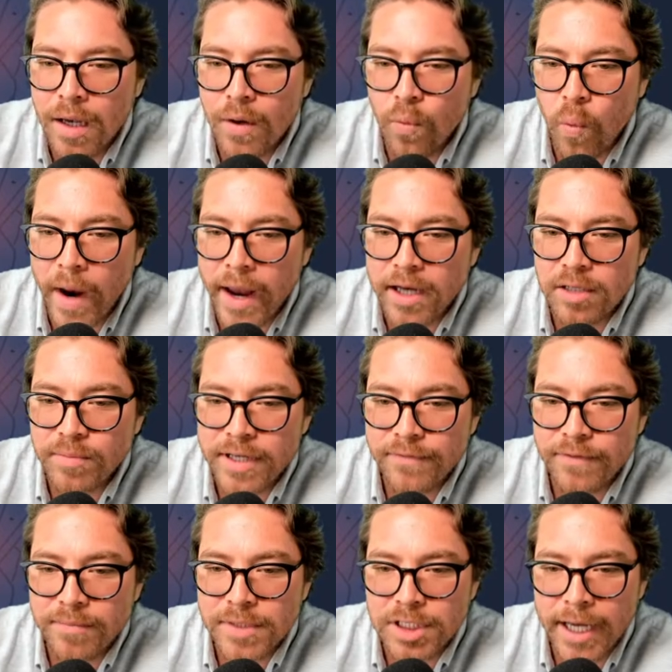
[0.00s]
randomly
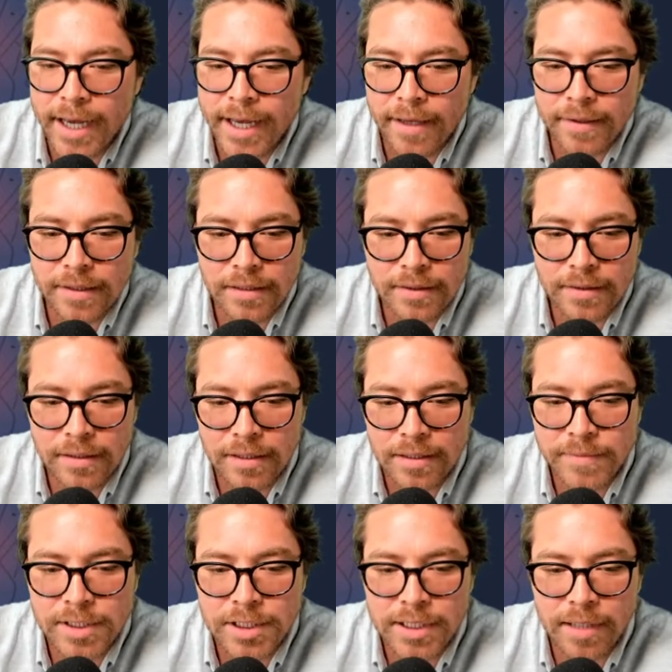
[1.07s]
from the chat. Let
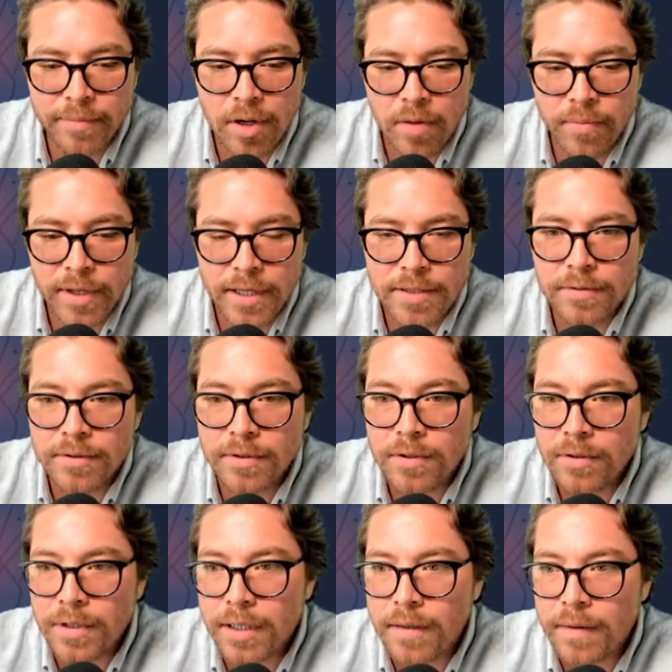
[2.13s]
me check my OBS real
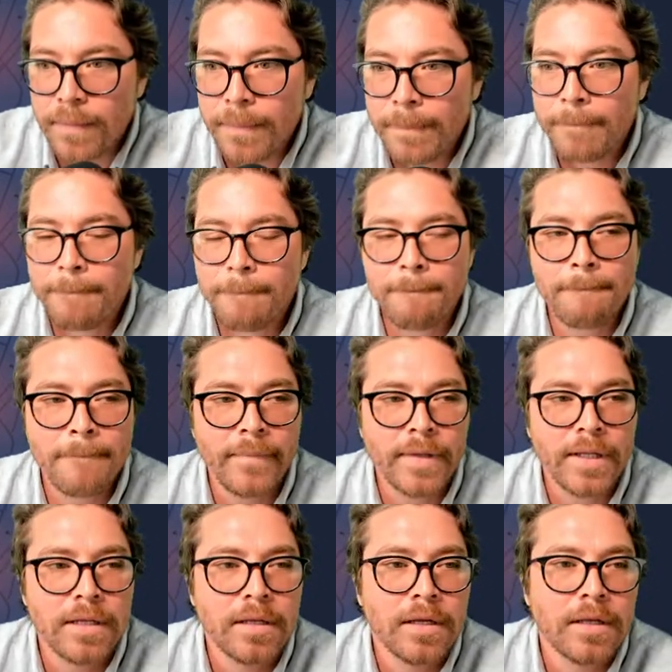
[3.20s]
quick.
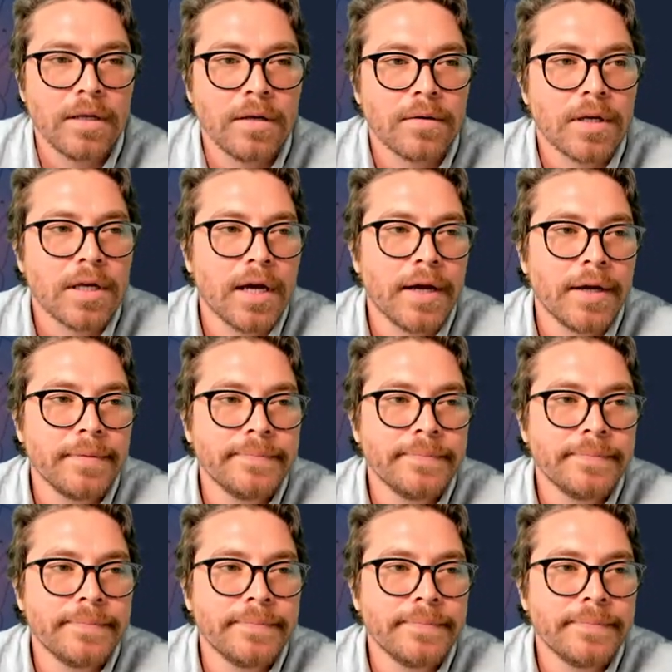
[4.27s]
Okay.